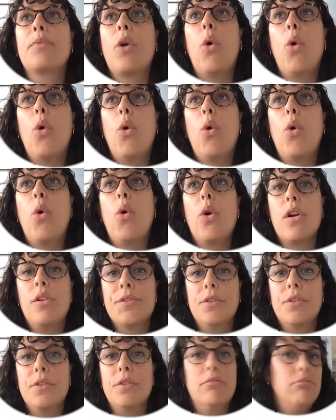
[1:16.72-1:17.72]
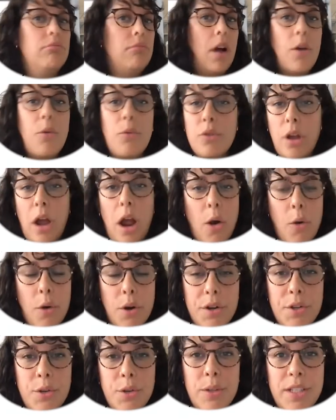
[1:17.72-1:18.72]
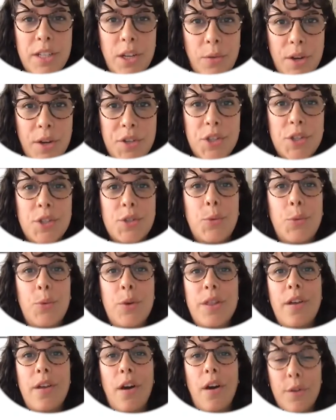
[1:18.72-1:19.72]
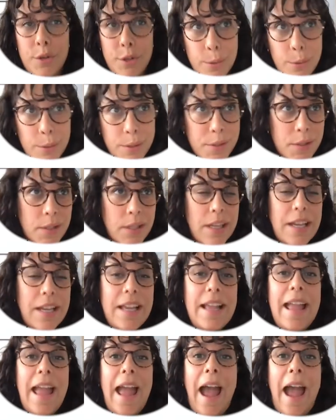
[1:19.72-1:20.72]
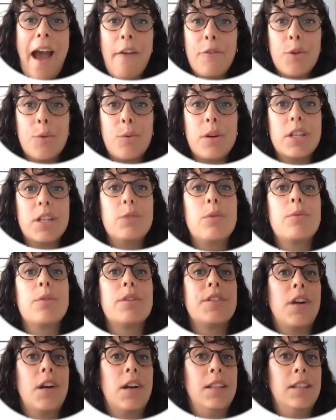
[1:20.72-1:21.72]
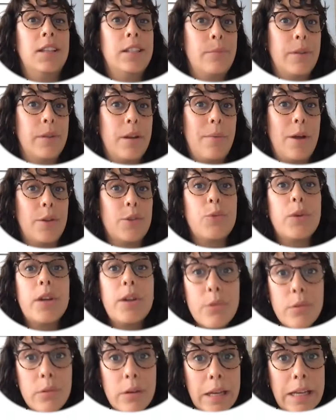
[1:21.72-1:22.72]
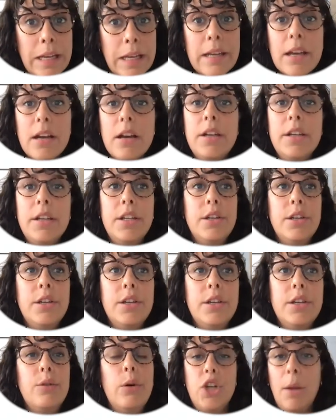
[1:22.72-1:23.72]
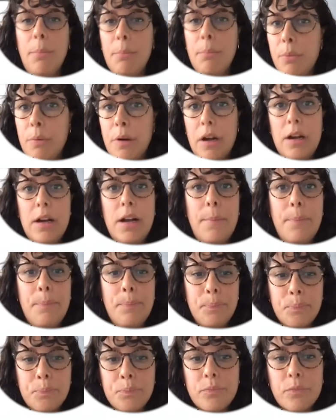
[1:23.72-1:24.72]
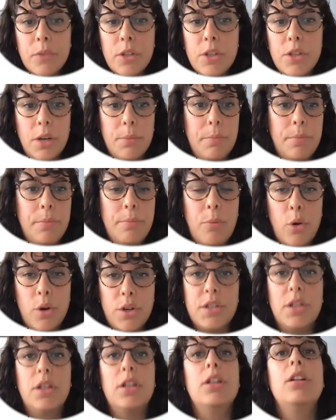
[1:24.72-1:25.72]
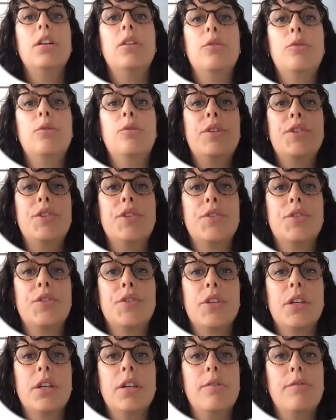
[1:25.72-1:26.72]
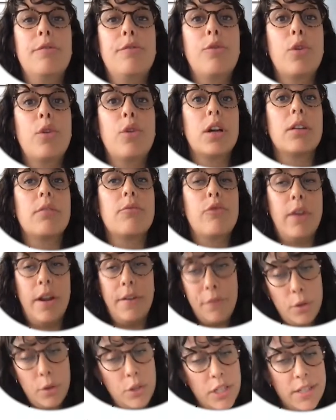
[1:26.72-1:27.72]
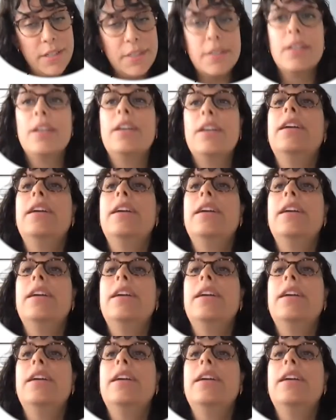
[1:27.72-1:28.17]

or also our new integrations with other tools. Afterwards, we will talk a little bit about recruiting, a new job portal, which is for refugees.